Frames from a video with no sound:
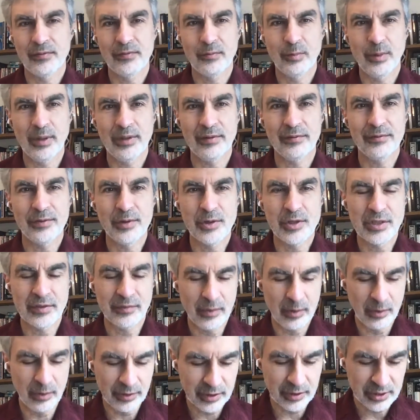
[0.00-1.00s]
well, first of
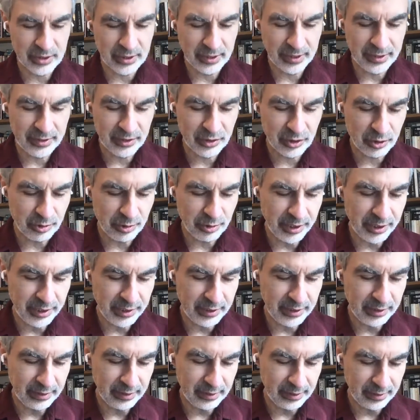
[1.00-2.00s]
all, there's a
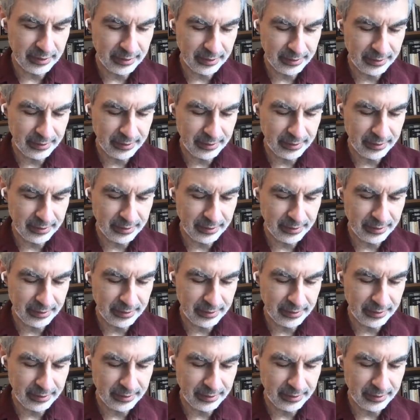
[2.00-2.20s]
history